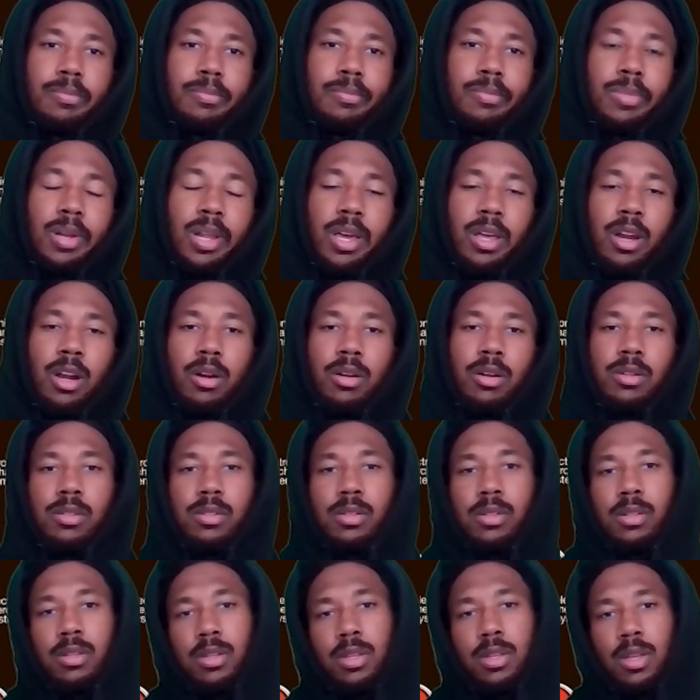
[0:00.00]
plan on
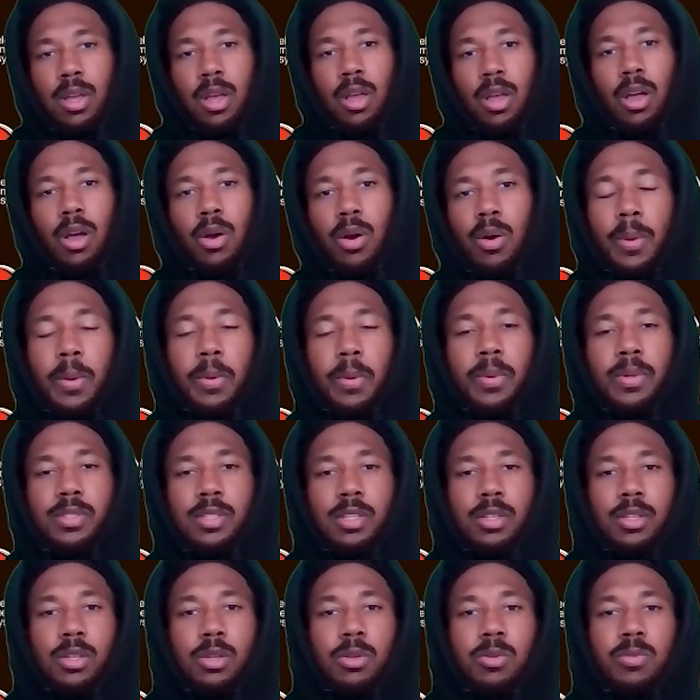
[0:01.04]
what we want to
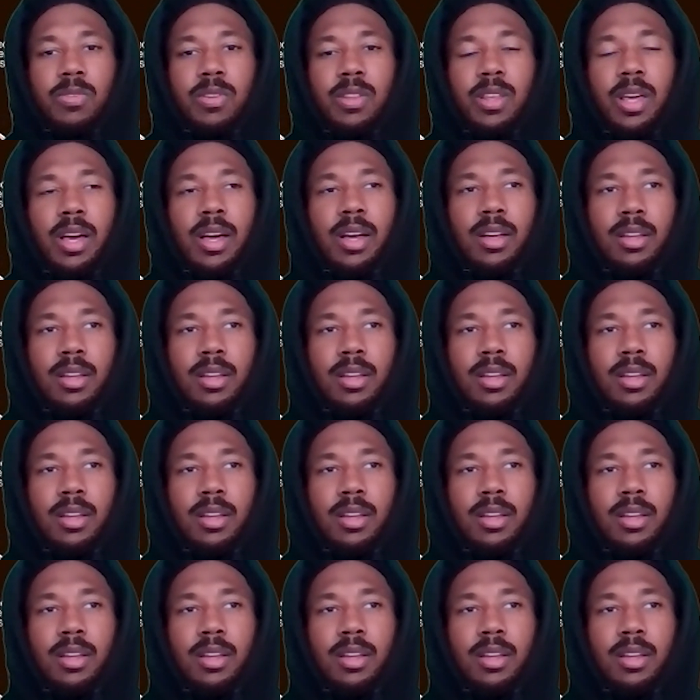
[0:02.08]
do for that.